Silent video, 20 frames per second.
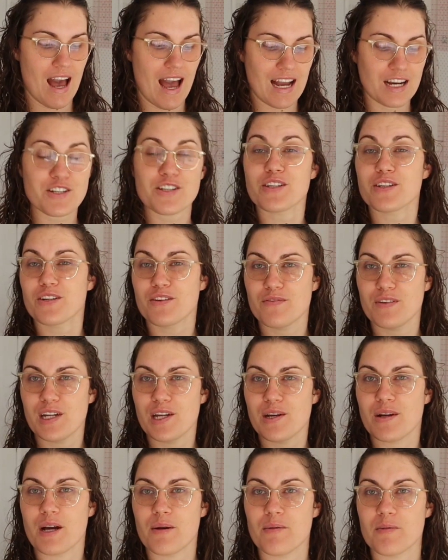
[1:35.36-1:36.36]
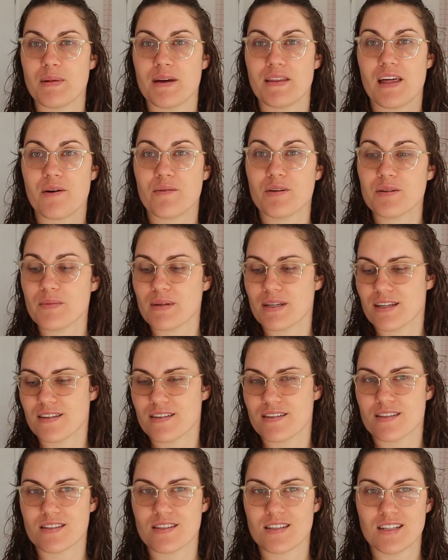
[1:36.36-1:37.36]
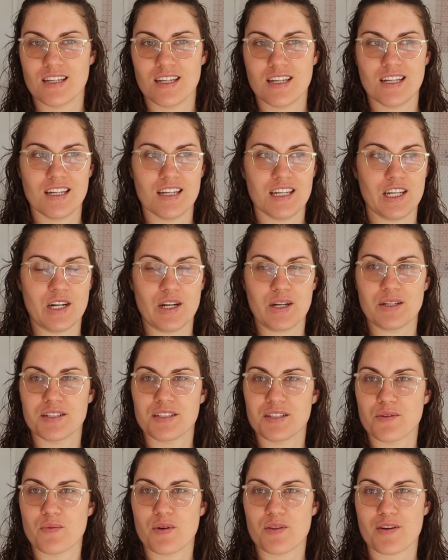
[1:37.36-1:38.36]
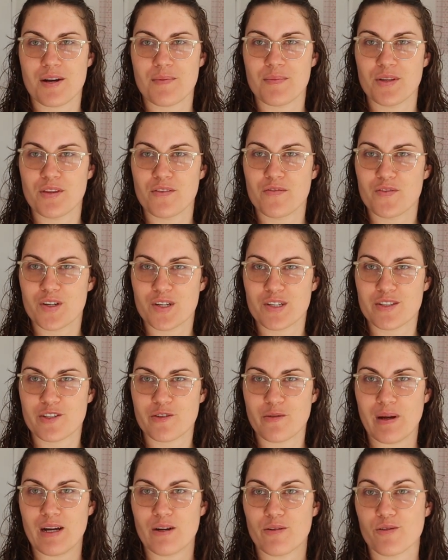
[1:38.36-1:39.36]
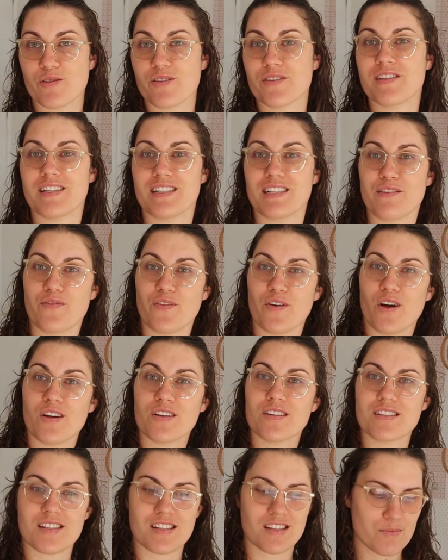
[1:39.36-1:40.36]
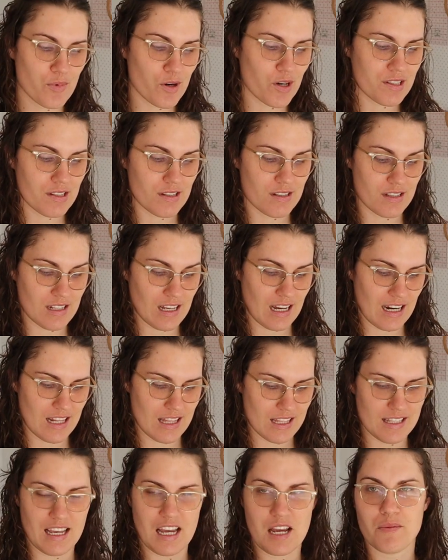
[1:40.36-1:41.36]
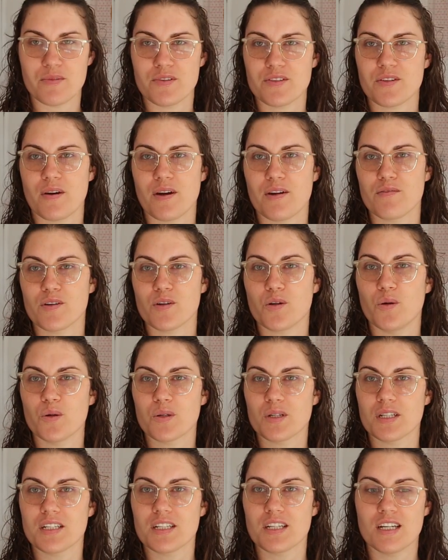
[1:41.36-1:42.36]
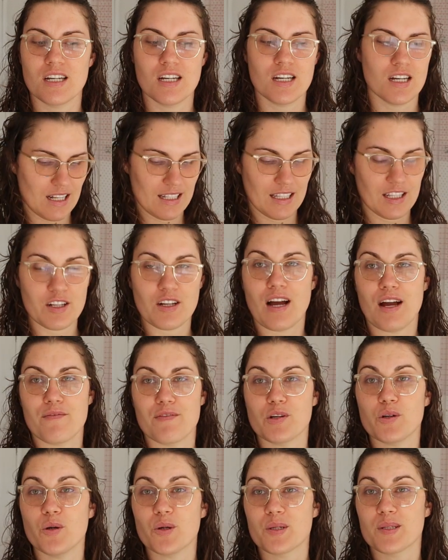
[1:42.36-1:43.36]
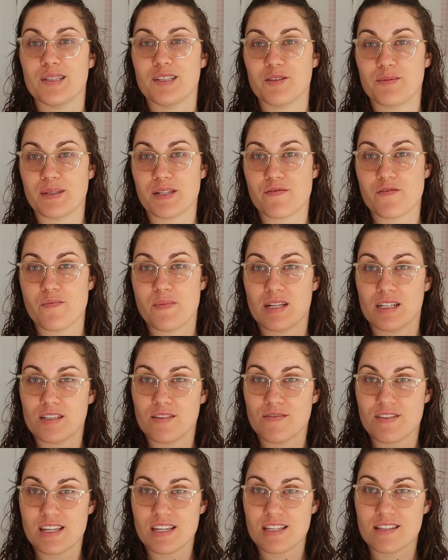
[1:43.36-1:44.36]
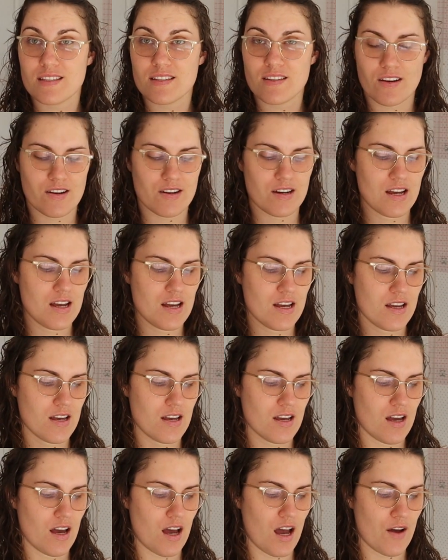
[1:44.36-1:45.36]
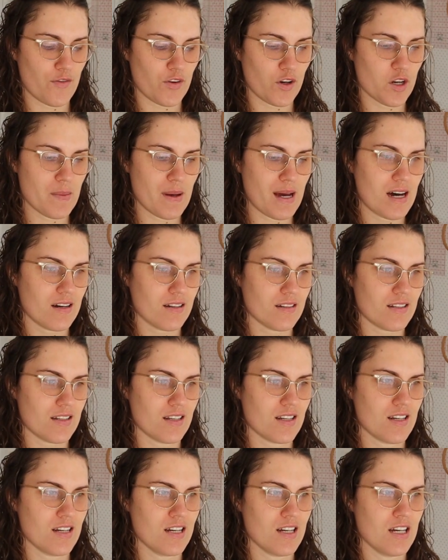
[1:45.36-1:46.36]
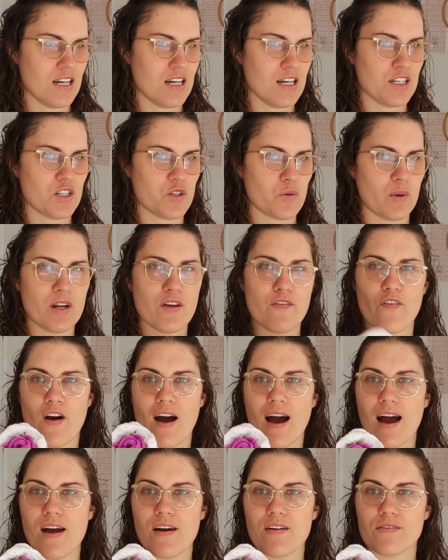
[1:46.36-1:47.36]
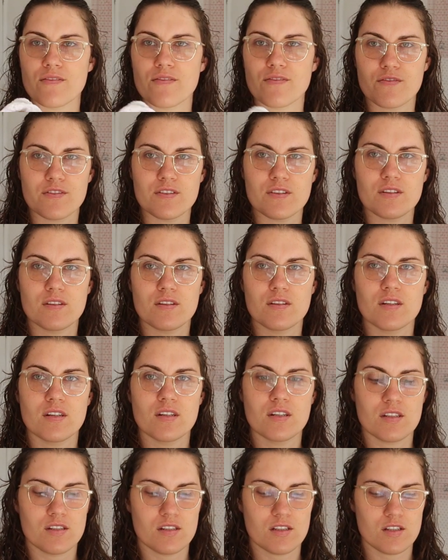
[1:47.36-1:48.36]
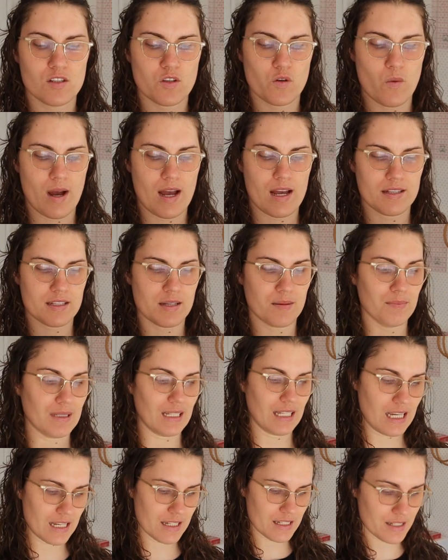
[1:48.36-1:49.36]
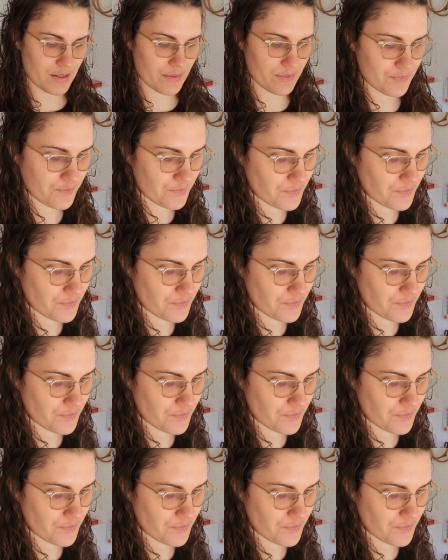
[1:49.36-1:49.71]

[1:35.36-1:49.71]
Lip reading: actually got a video coming about that one because, you know, whether I'm on the first square or the 61st, the process is kind of the same. So I recorded a little bit of the middle of this, so I've got about 25 squares complete.